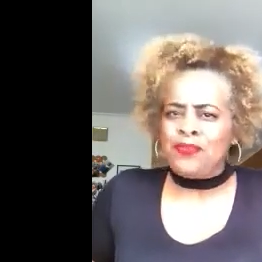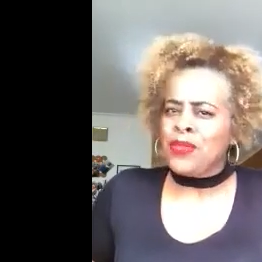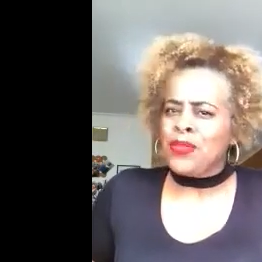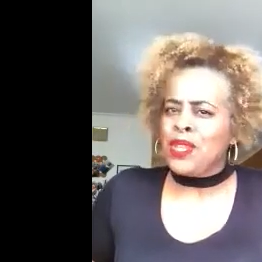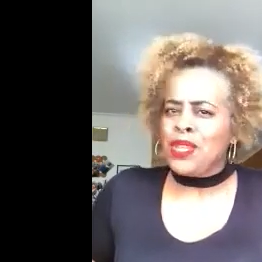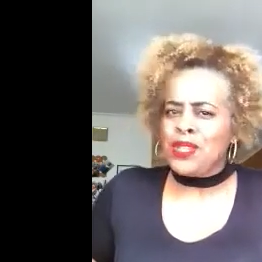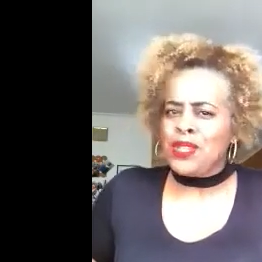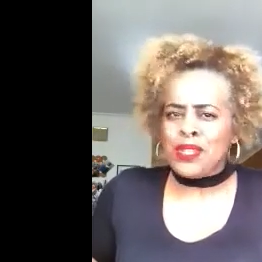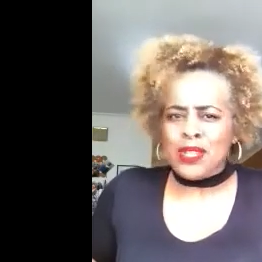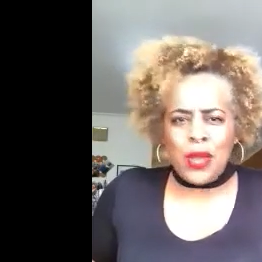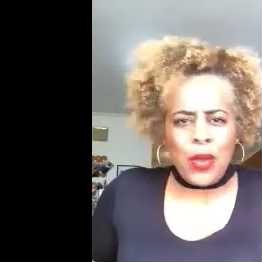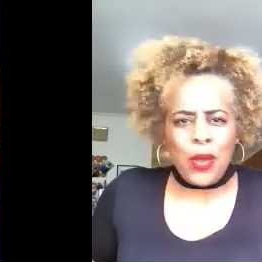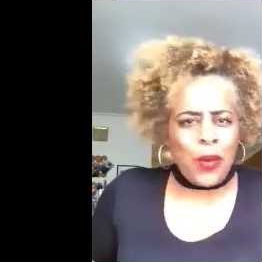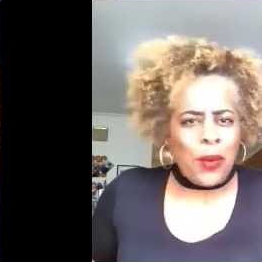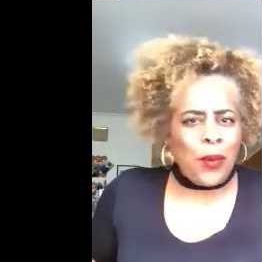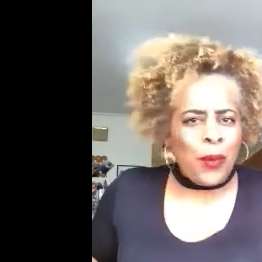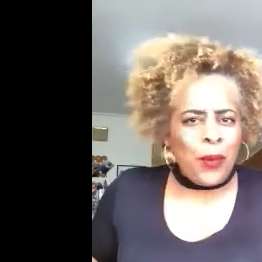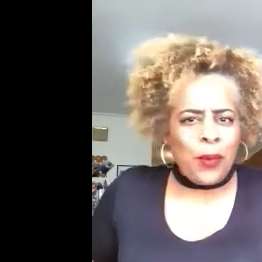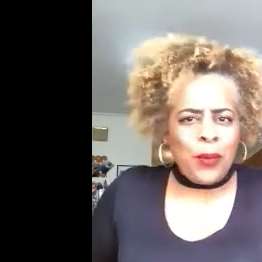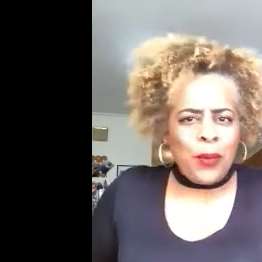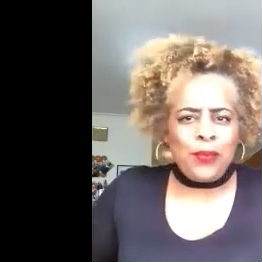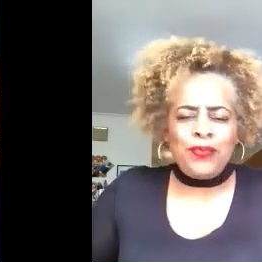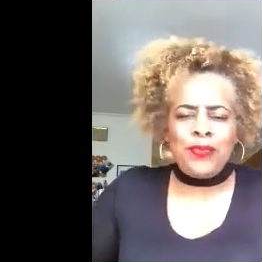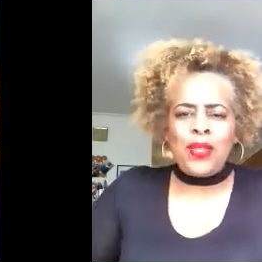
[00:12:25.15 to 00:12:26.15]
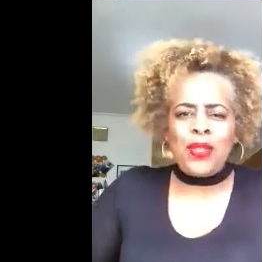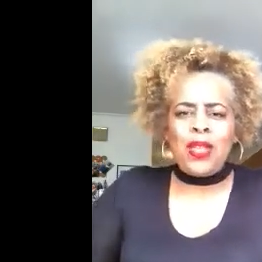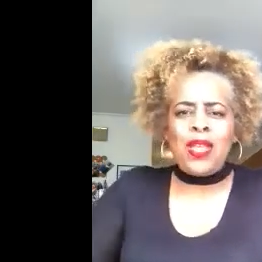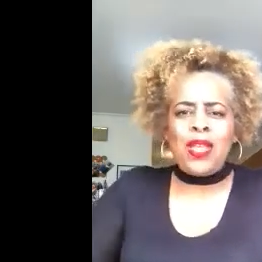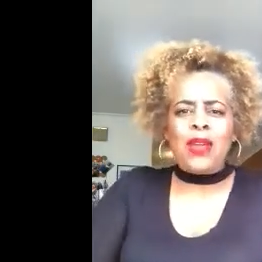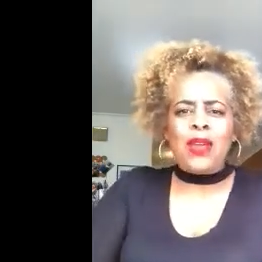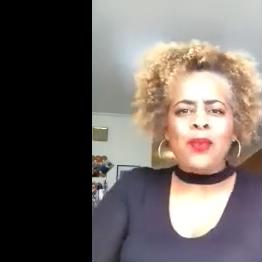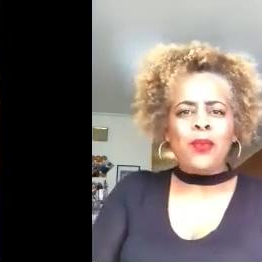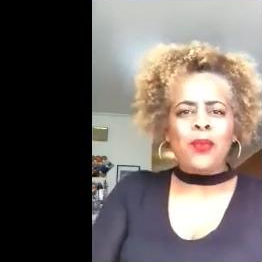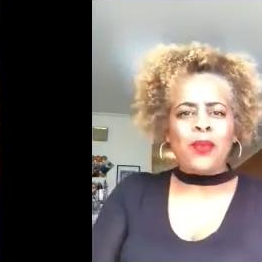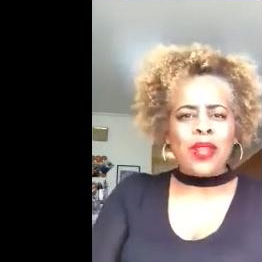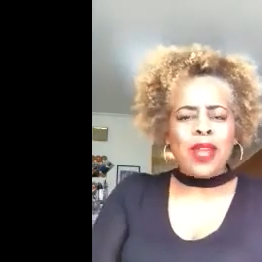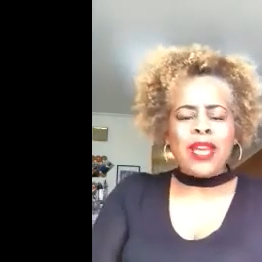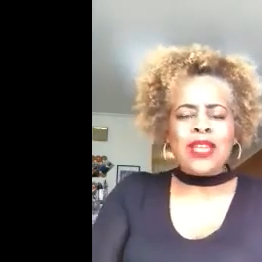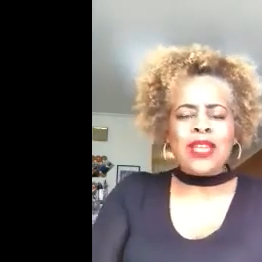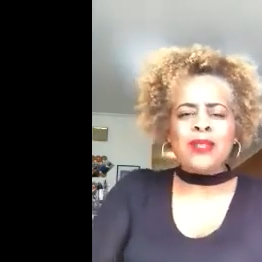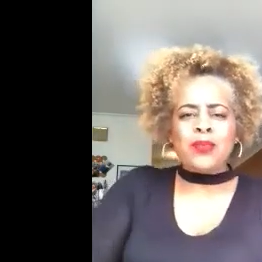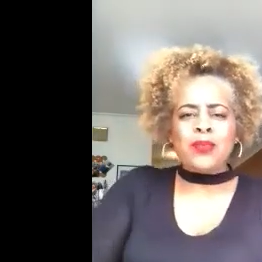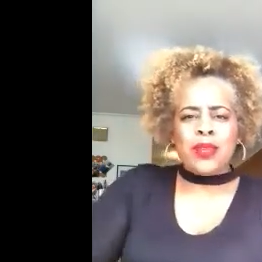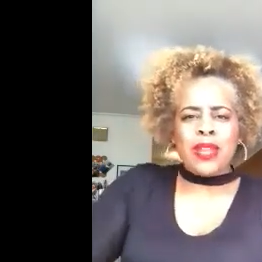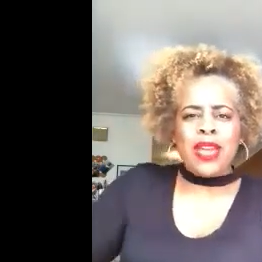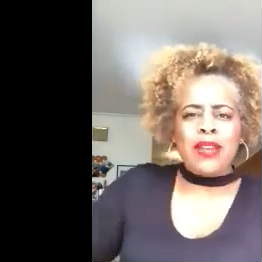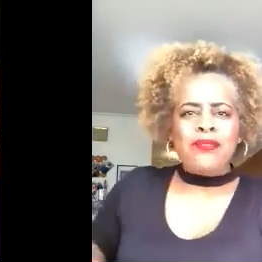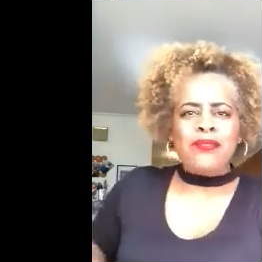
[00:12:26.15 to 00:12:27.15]
So when
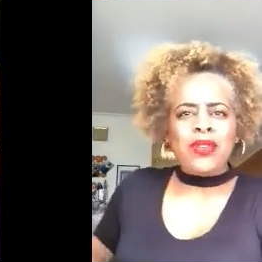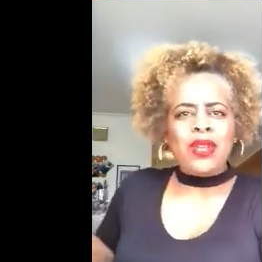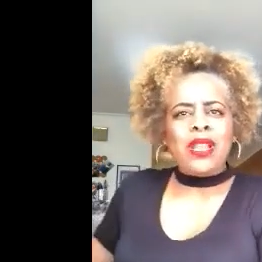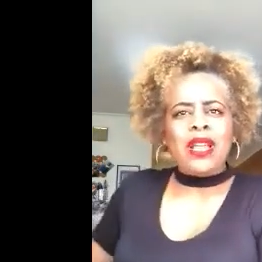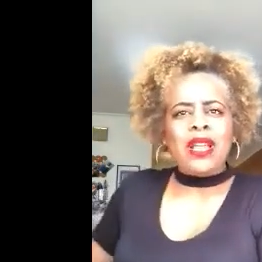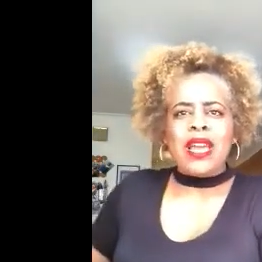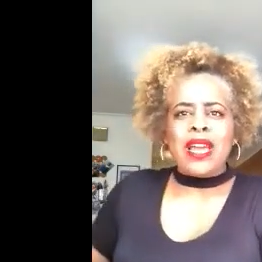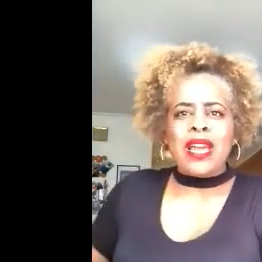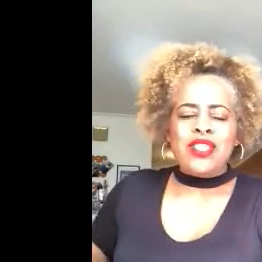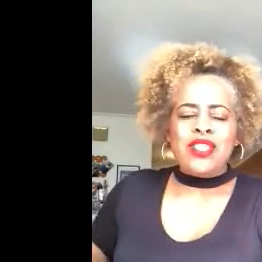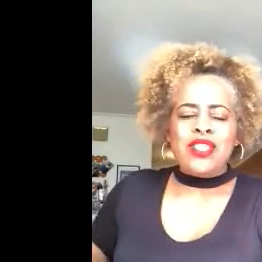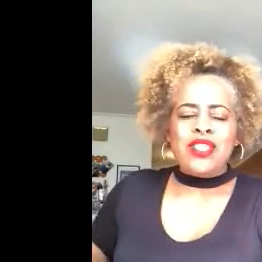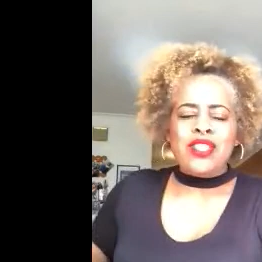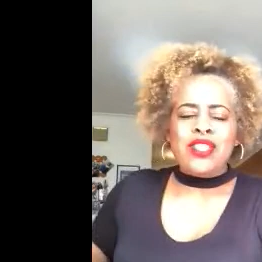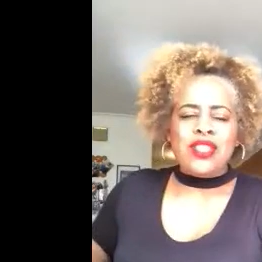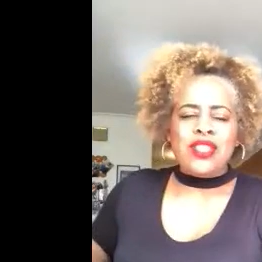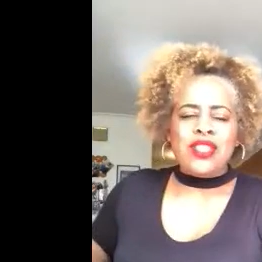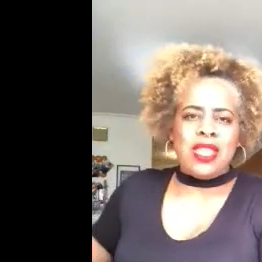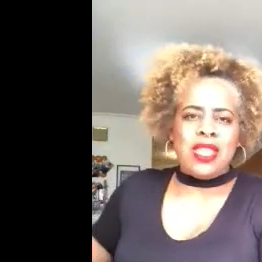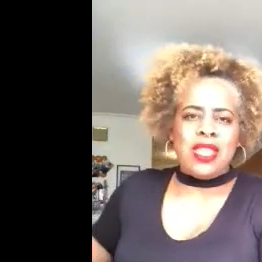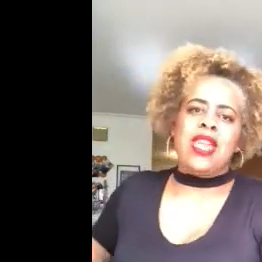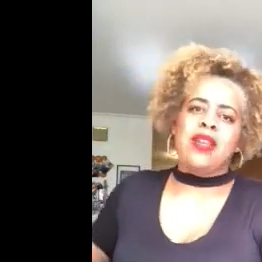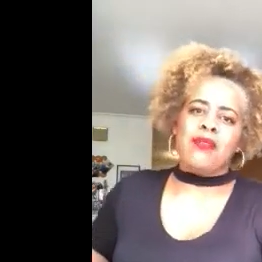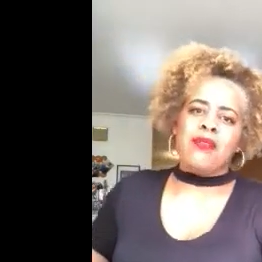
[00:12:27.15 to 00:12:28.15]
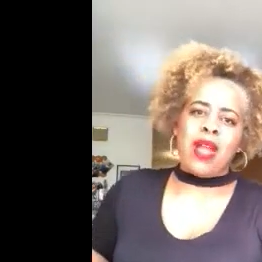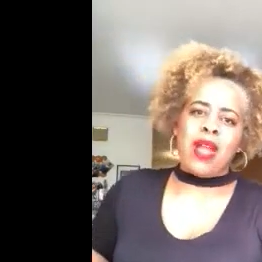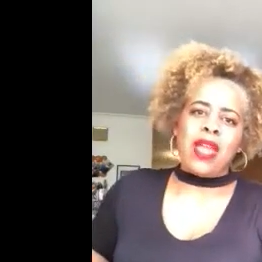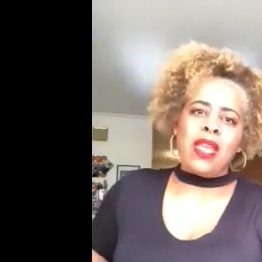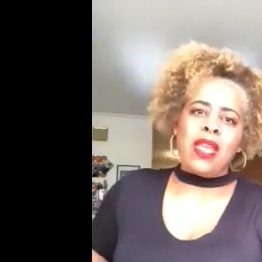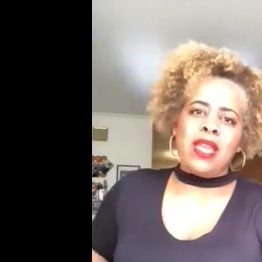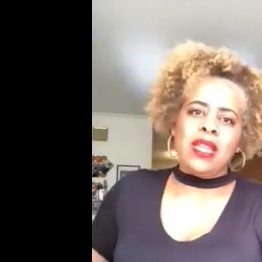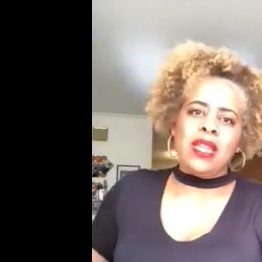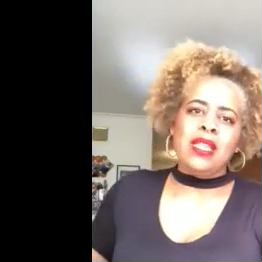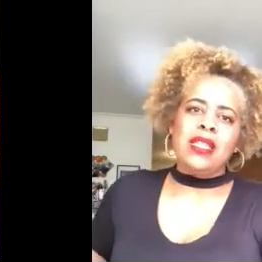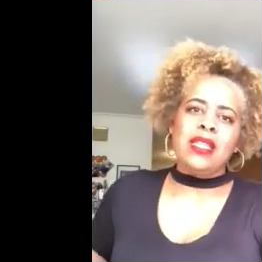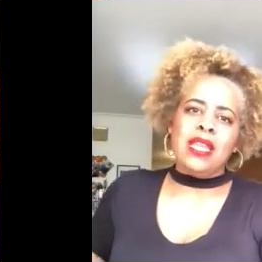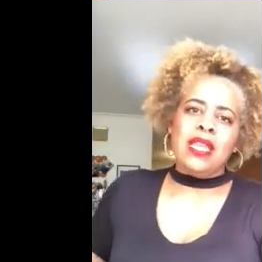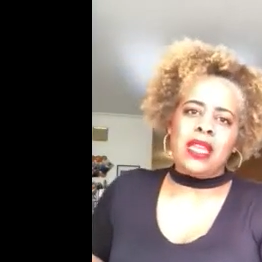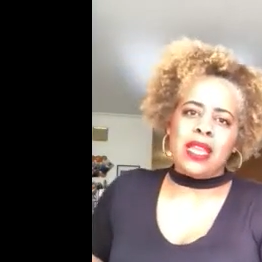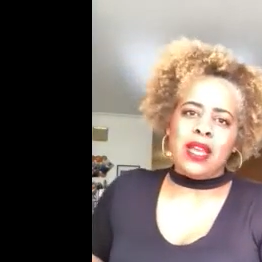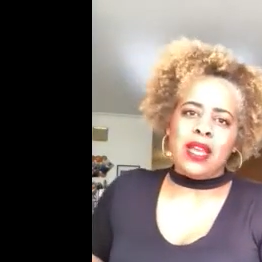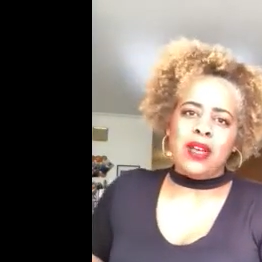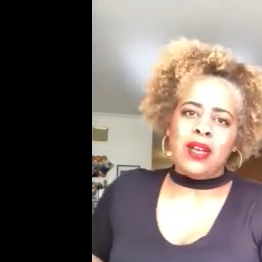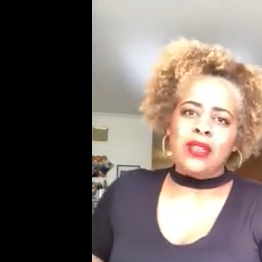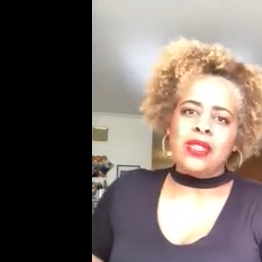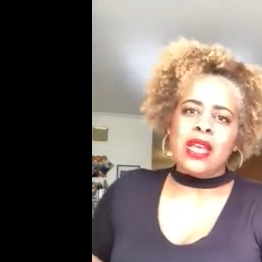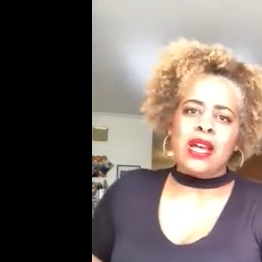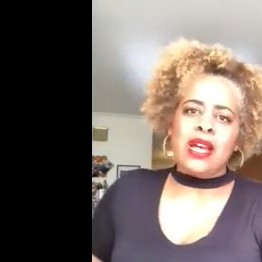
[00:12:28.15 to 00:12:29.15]
I feel like I just can't write anything
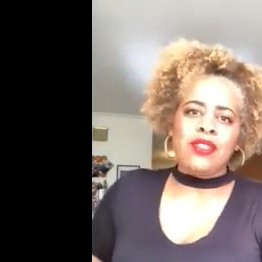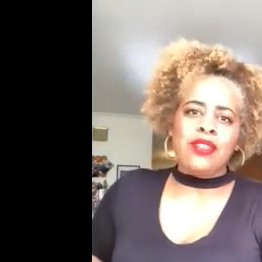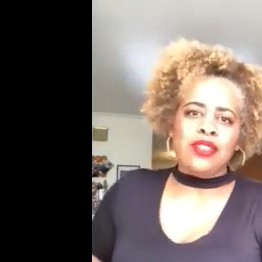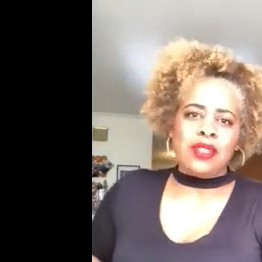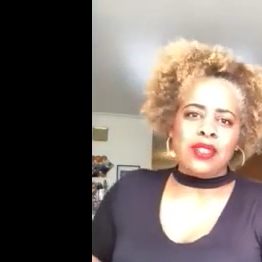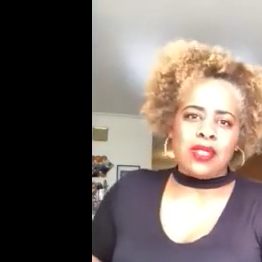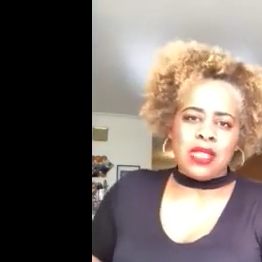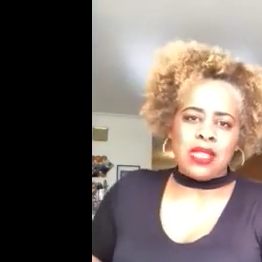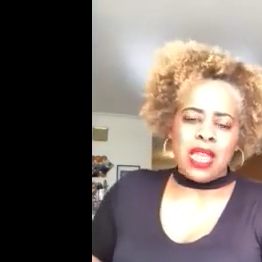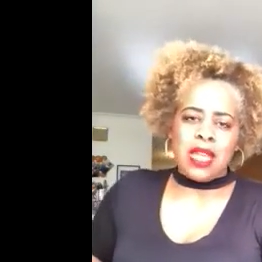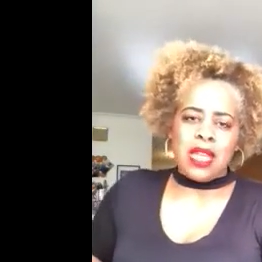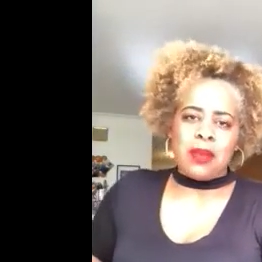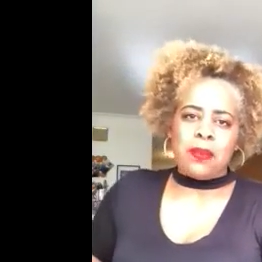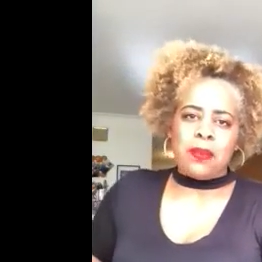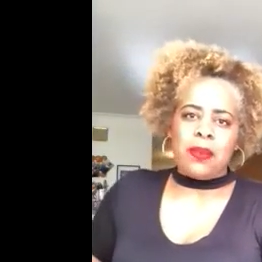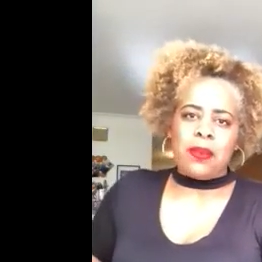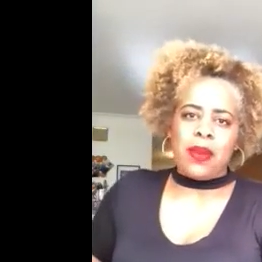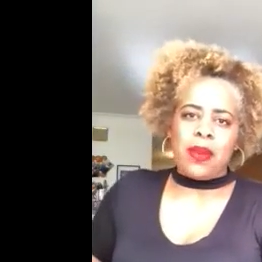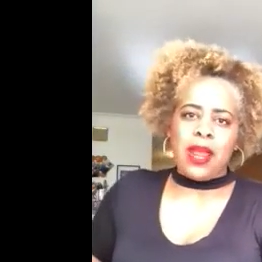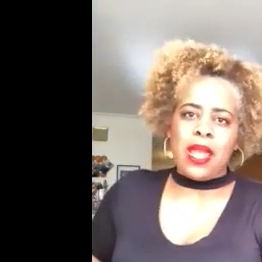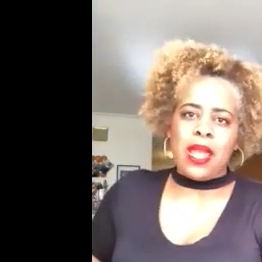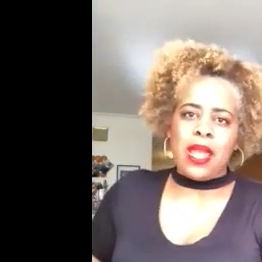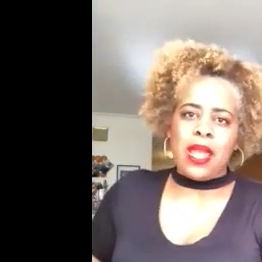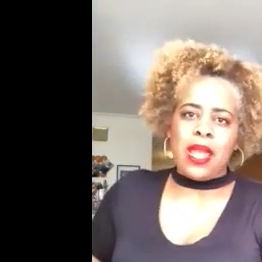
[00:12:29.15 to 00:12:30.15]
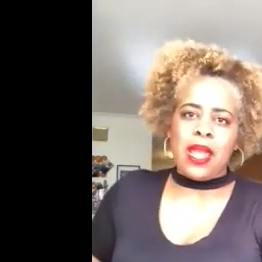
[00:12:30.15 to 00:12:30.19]
else, I'll just take a break